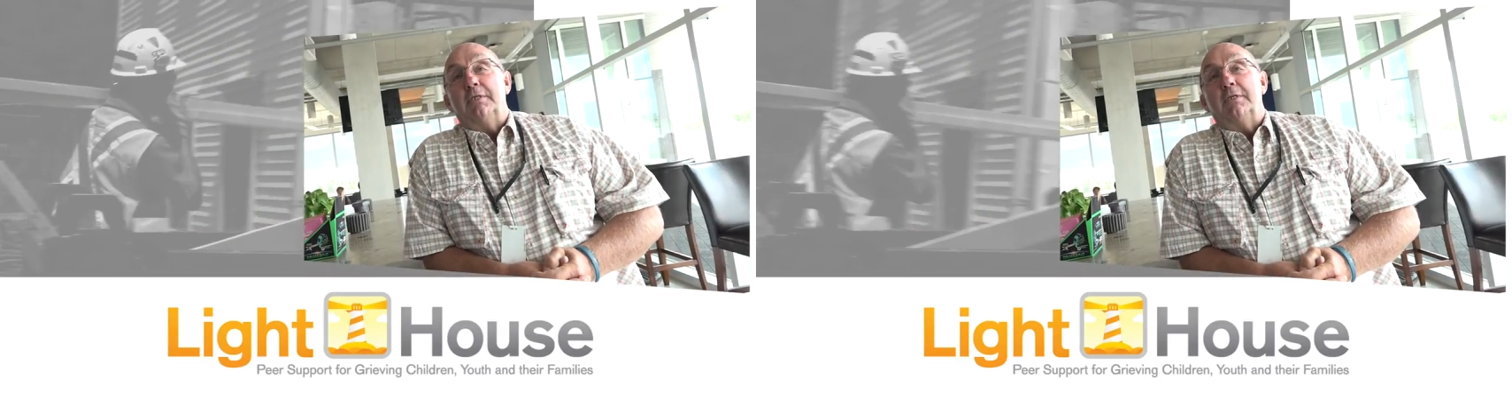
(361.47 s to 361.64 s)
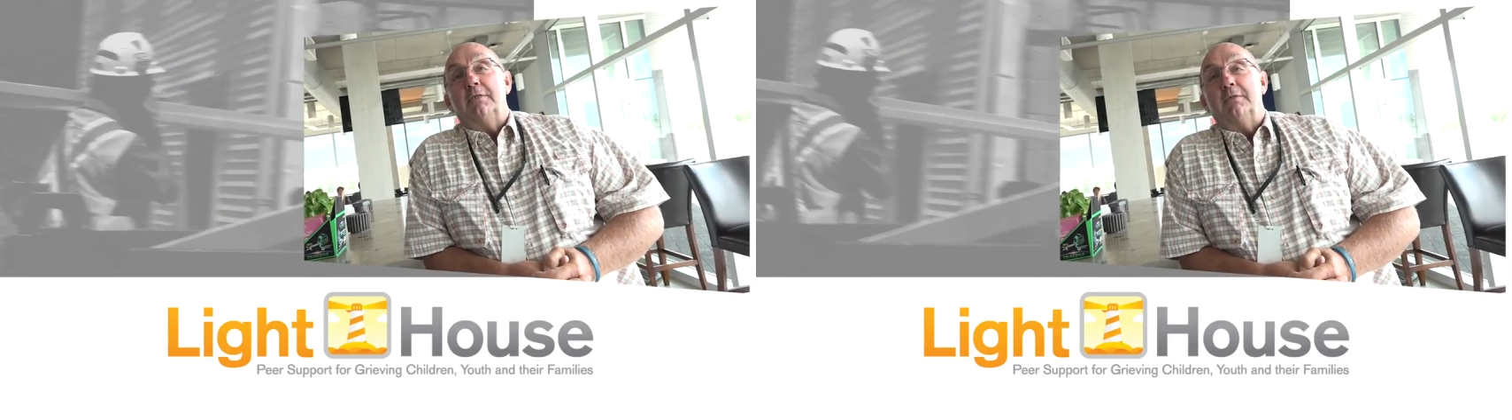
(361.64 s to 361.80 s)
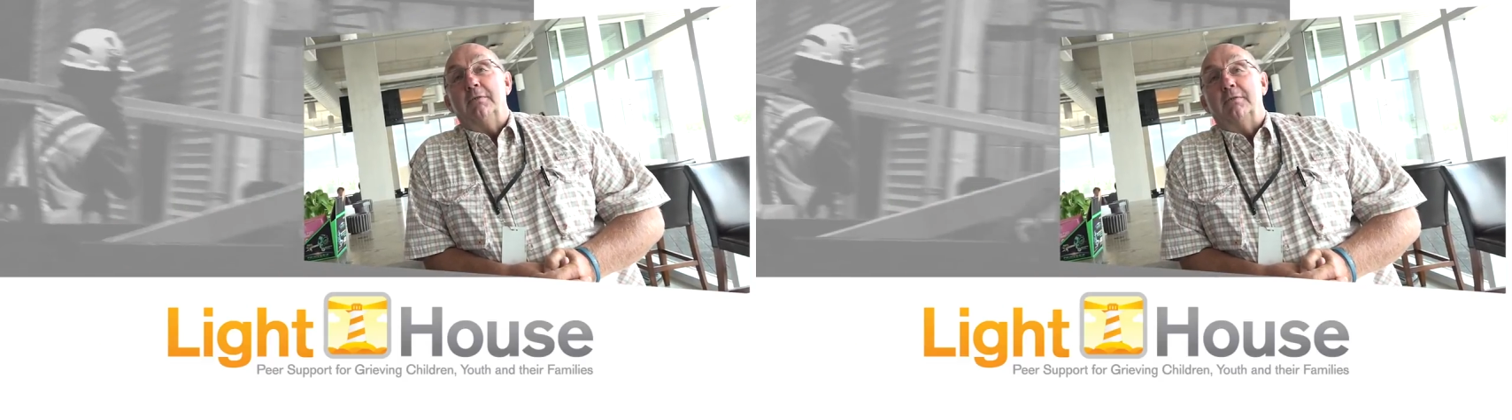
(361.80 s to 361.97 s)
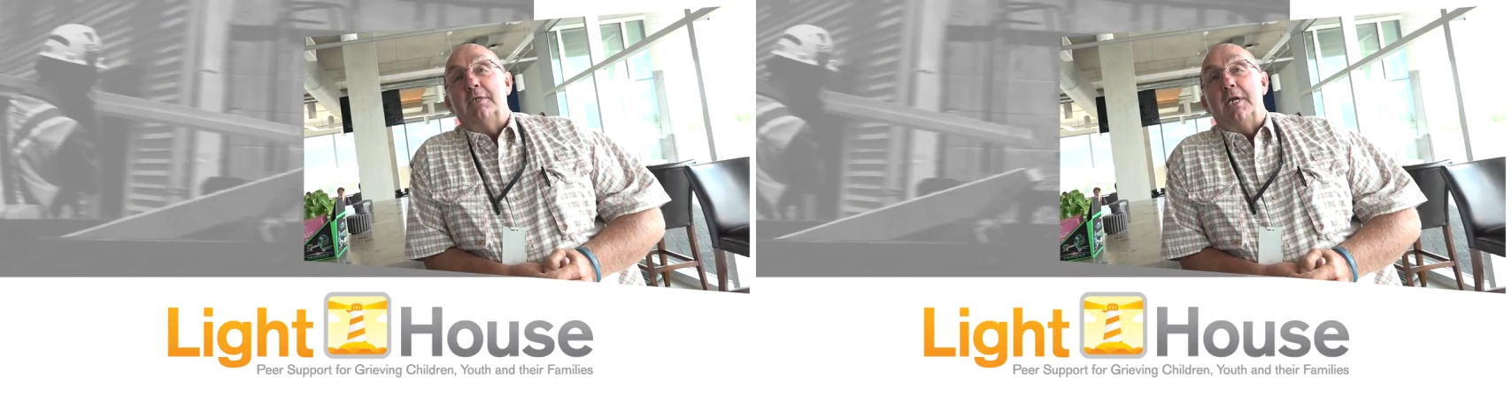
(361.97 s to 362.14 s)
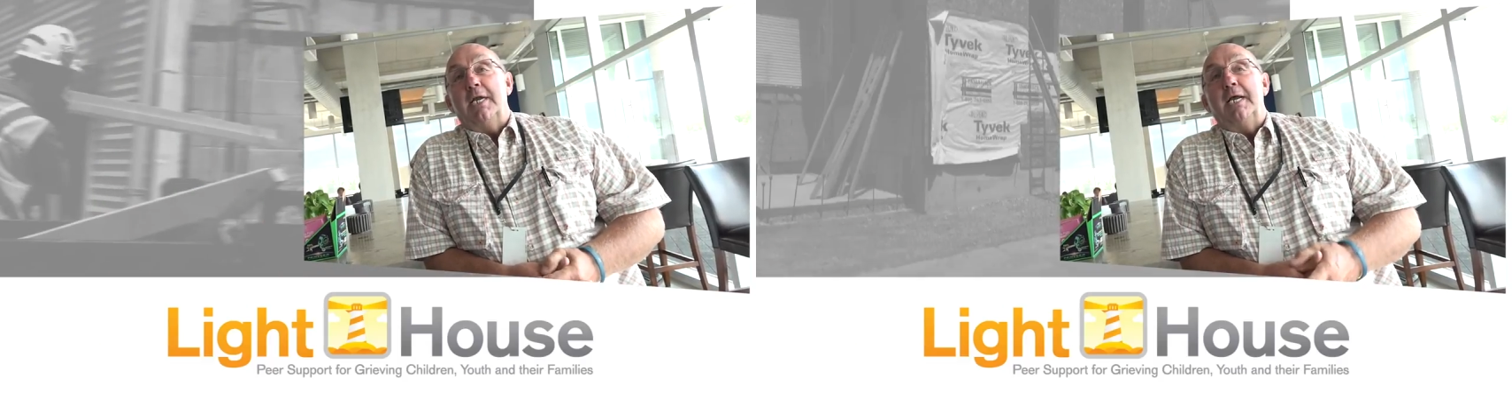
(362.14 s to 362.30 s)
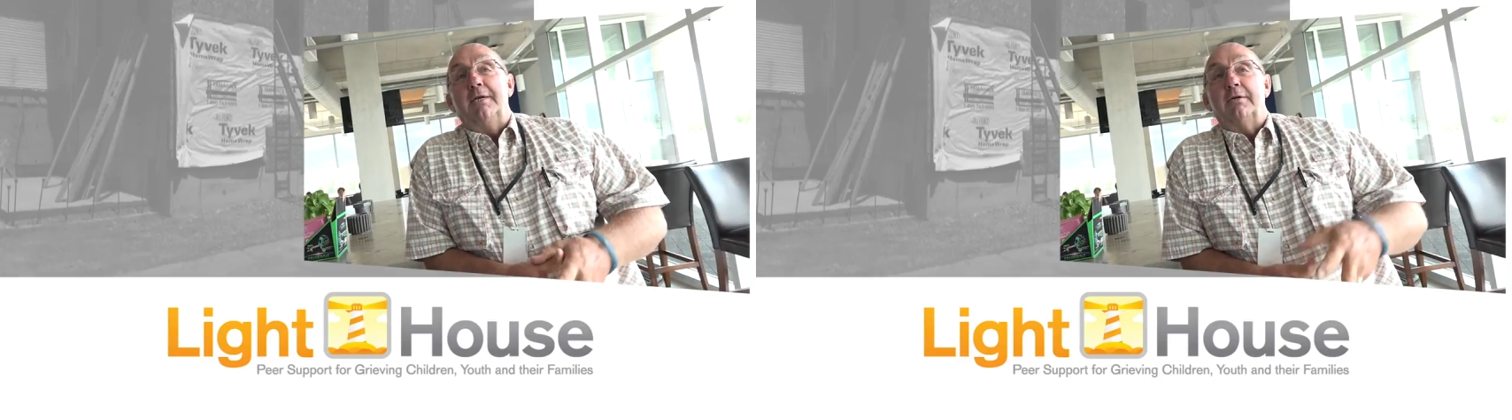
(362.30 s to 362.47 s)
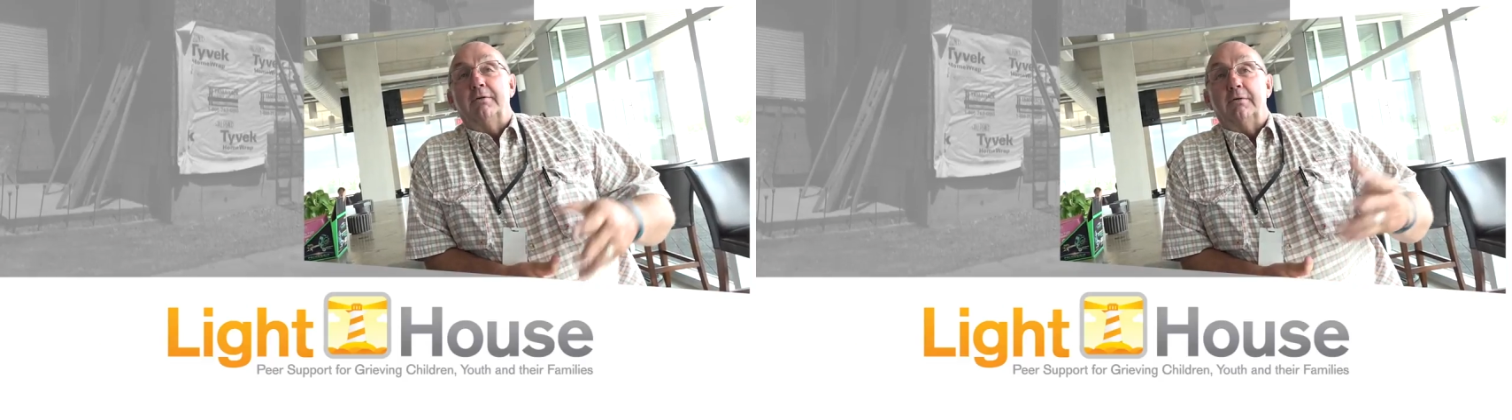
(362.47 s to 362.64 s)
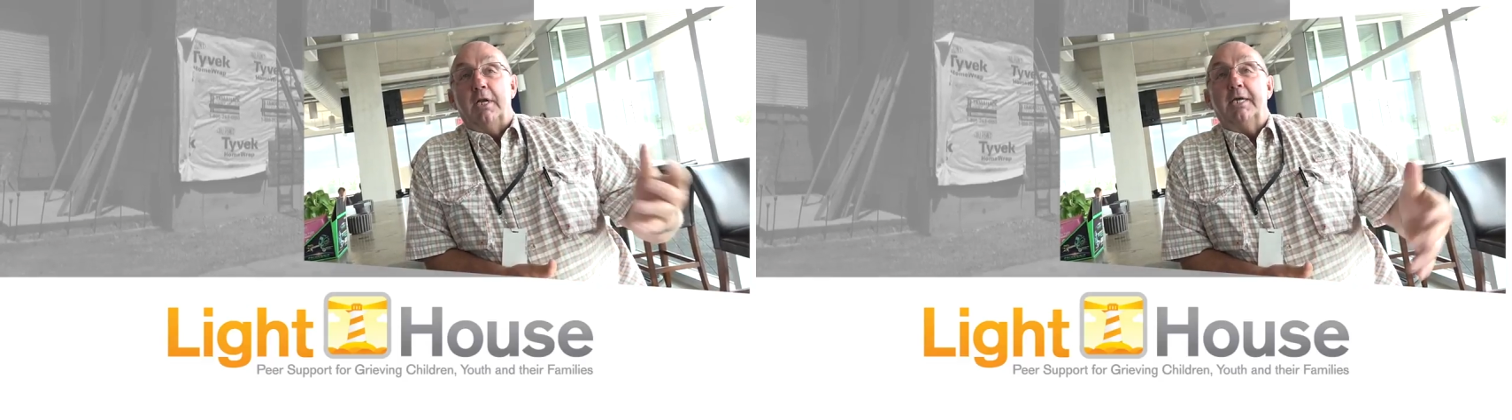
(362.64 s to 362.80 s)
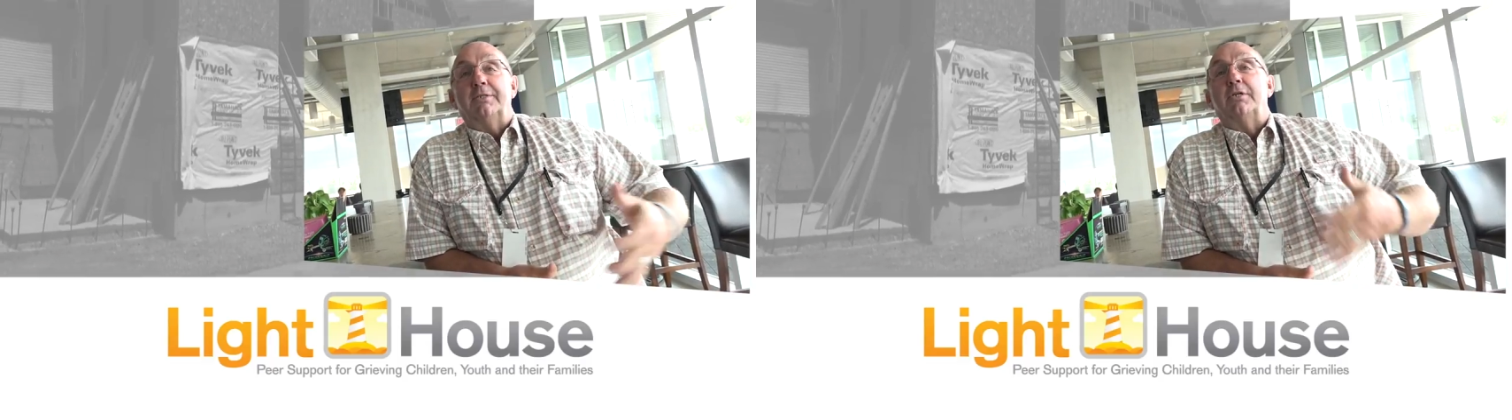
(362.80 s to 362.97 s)
and
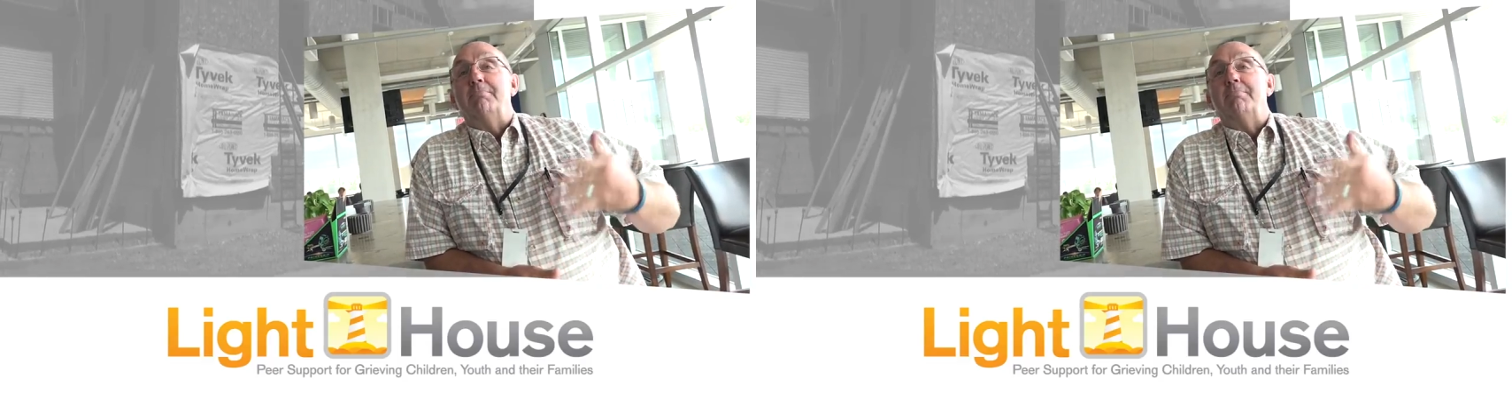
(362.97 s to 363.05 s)
Canadian likes to